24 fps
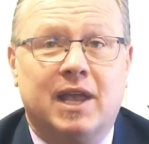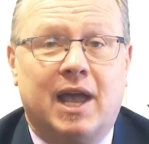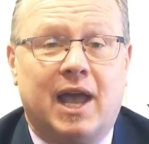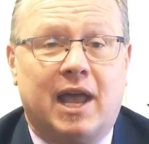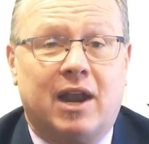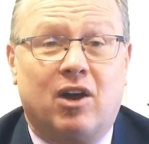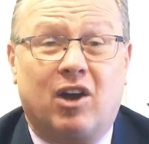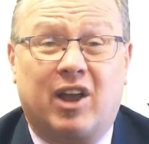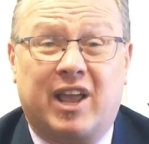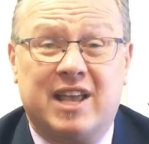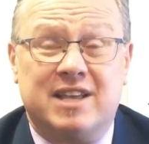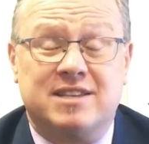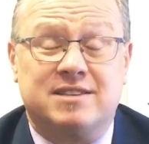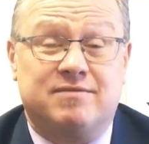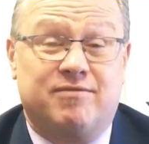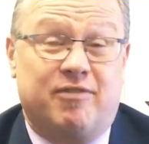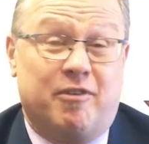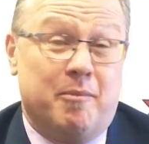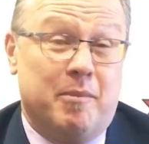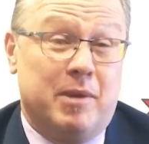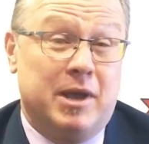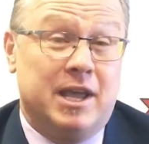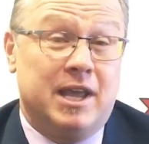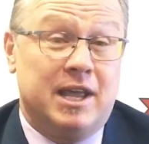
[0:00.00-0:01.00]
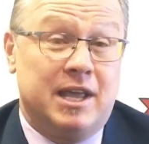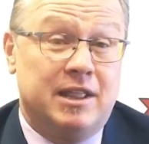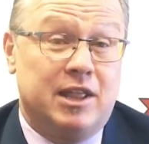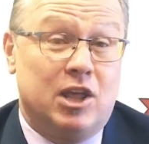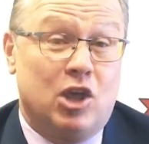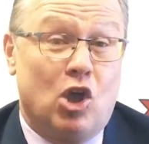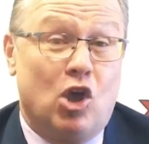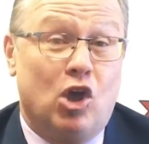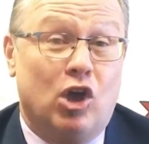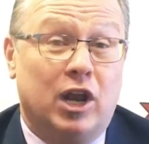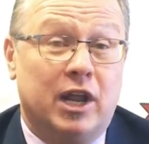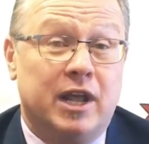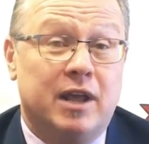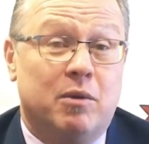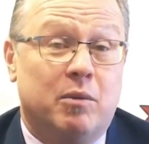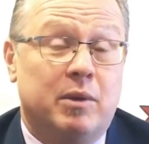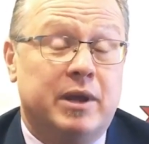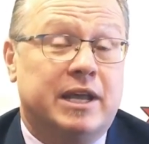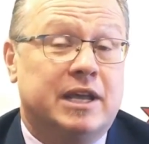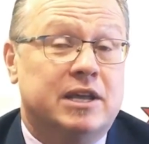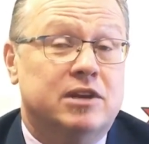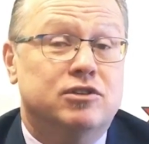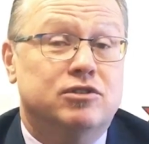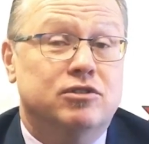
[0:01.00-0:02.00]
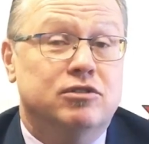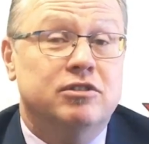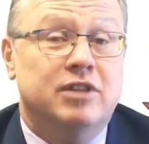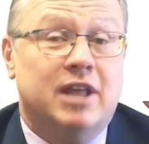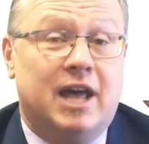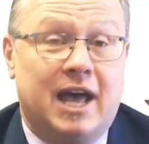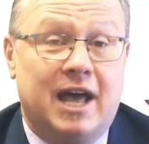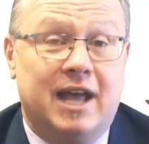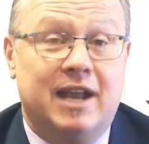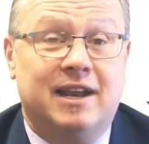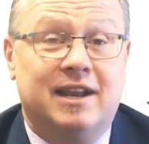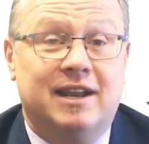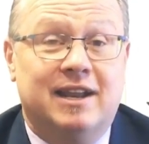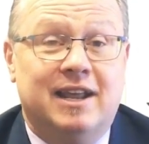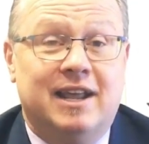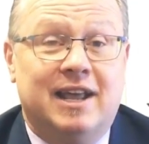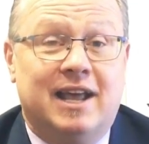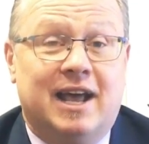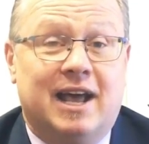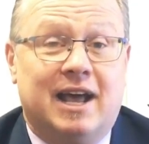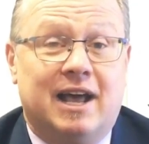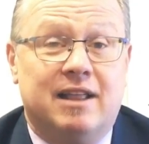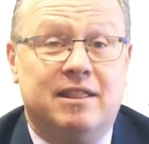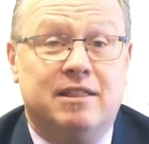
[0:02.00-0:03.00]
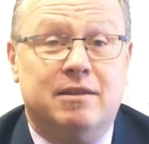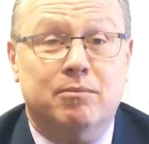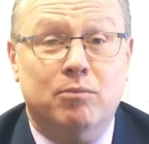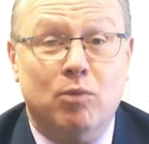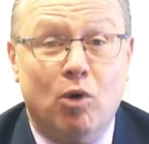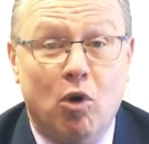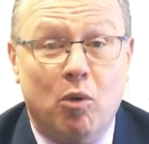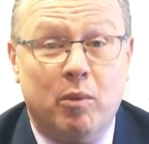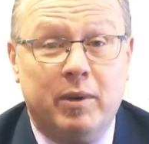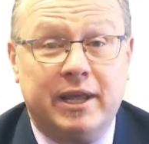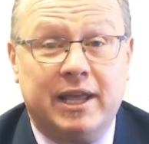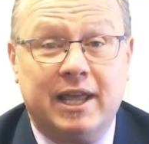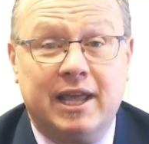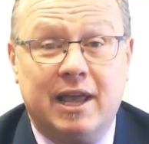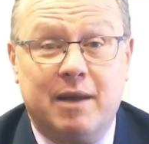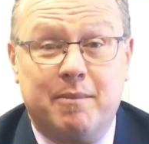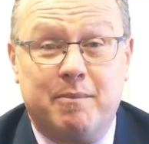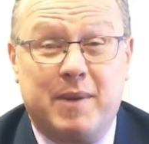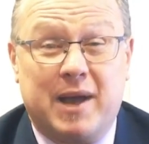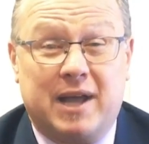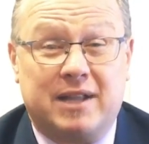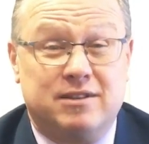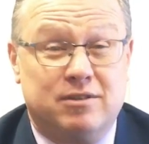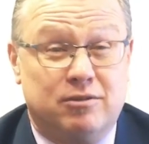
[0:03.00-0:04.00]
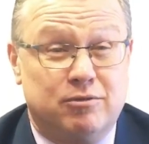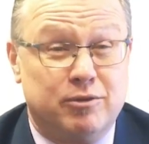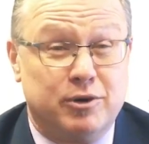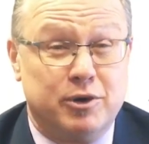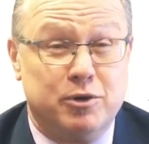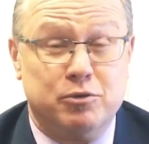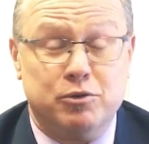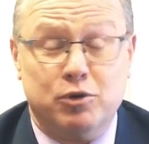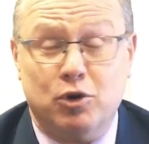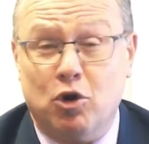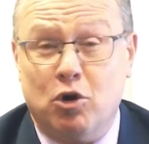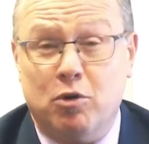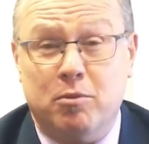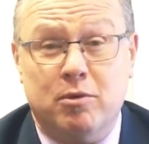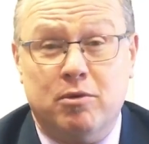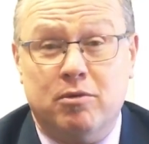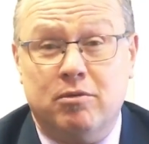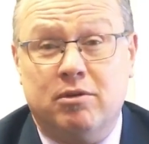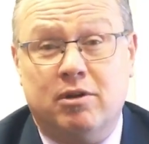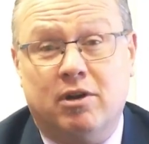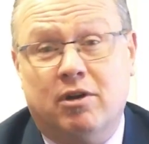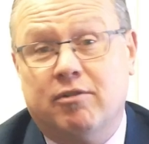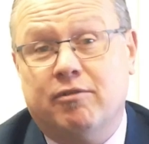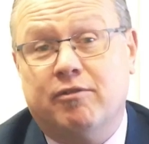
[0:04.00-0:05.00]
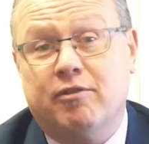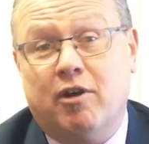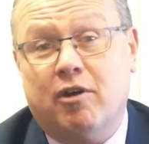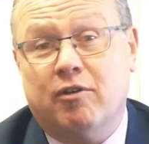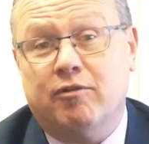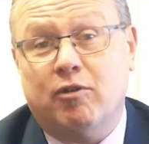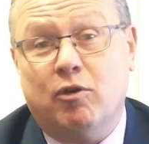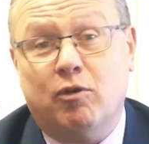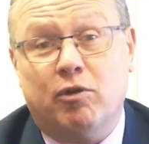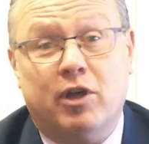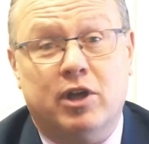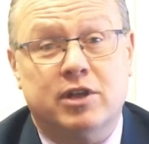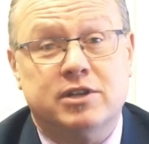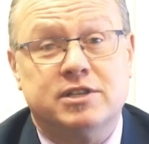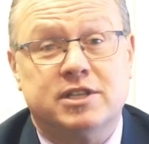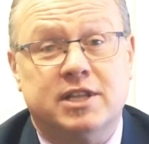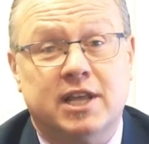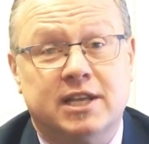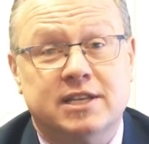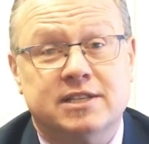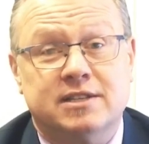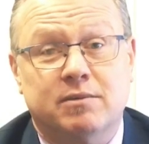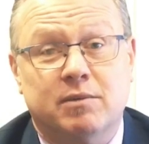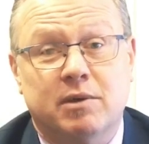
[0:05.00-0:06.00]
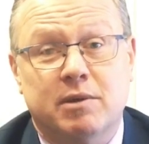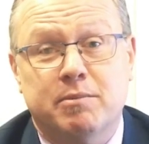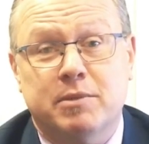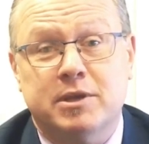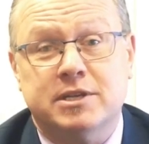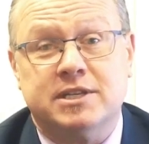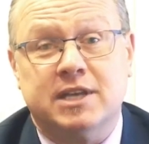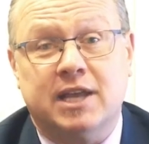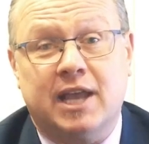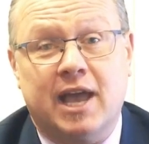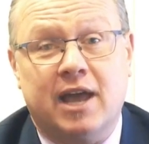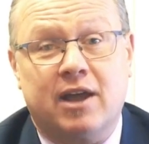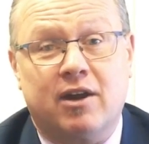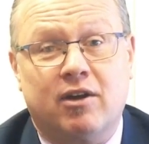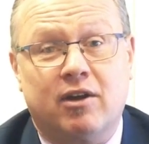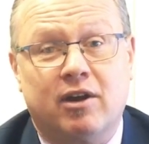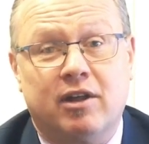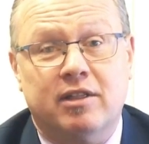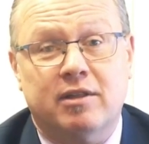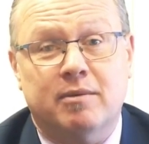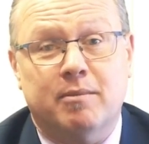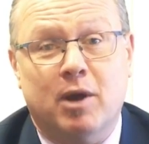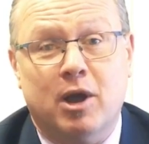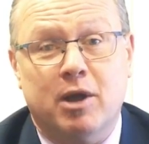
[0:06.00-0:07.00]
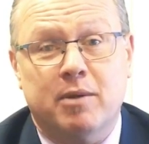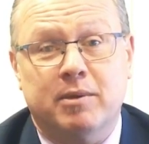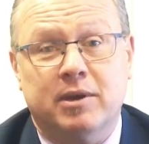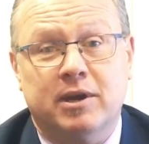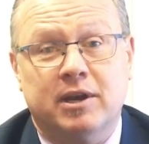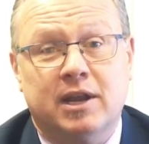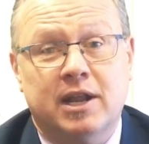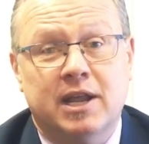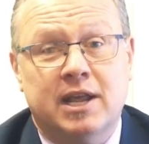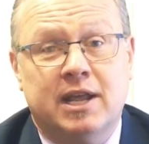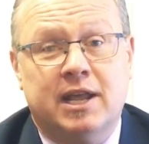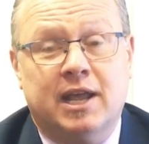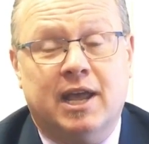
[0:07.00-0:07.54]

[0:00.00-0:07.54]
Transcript: I guess for me, the earlier we can do that, the more we can get back to real normal of all those things that we're missing out on at the moment.